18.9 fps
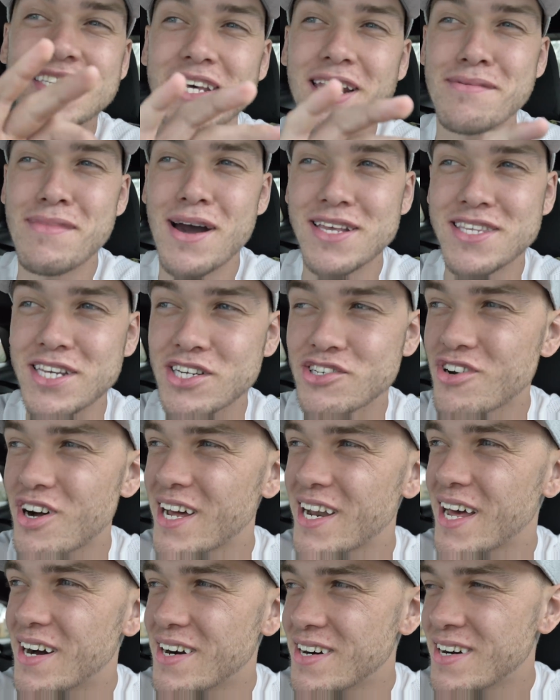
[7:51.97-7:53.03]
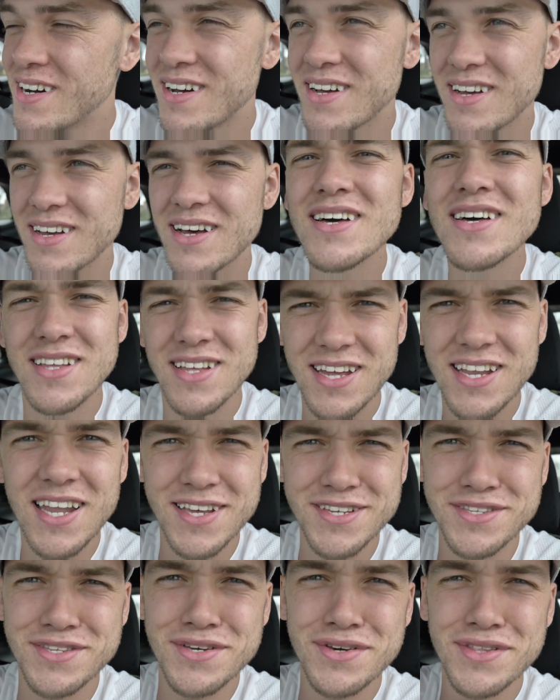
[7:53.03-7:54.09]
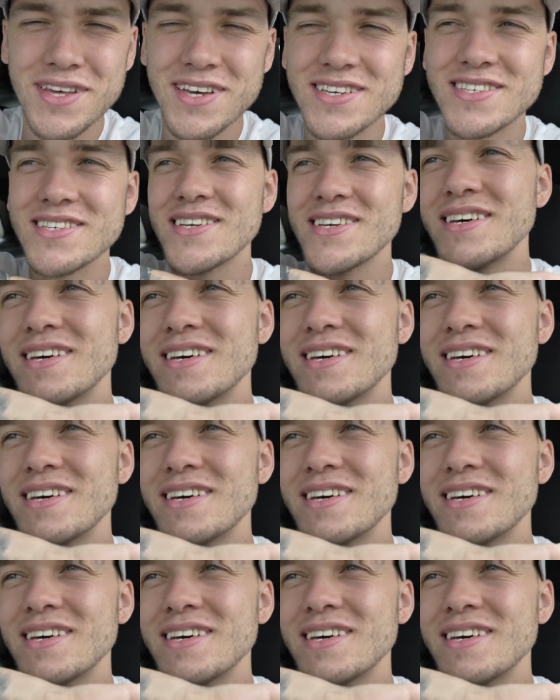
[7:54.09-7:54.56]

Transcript: cinematics right now. Let's do this.